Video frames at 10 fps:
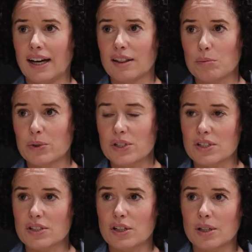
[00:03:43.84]
at the point
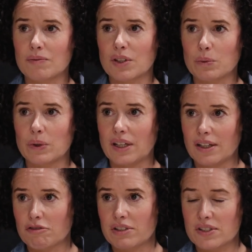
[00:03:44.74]
in time that we're
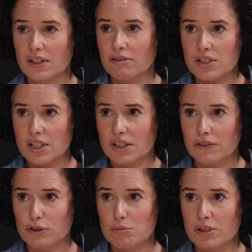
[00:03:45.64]
increasing our intake of
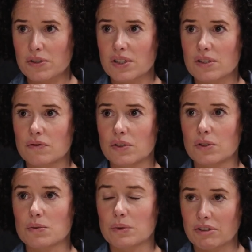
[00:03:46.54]
ultra-processed
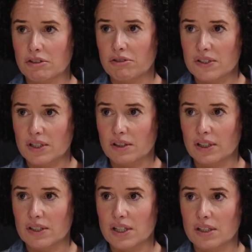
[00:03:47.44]
foods, we're increasing our
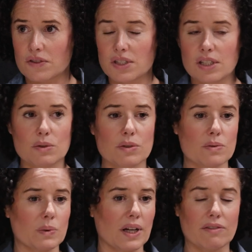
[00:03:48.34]
intake of seed
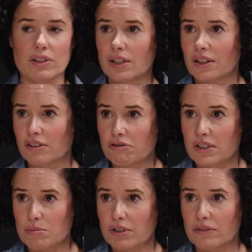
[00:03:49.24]
oils, we're having an
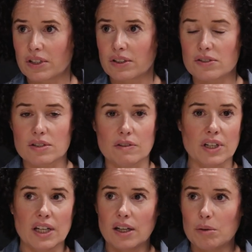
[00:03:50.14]
increased prevalence of
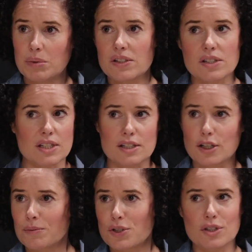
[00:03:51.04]
obesity,
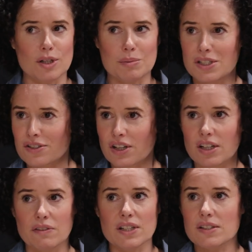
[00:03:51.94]
type 2 diabetes,
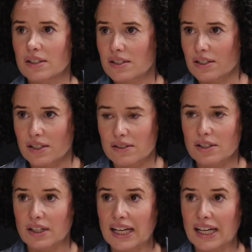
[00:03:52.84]
cardiovascular disease, certain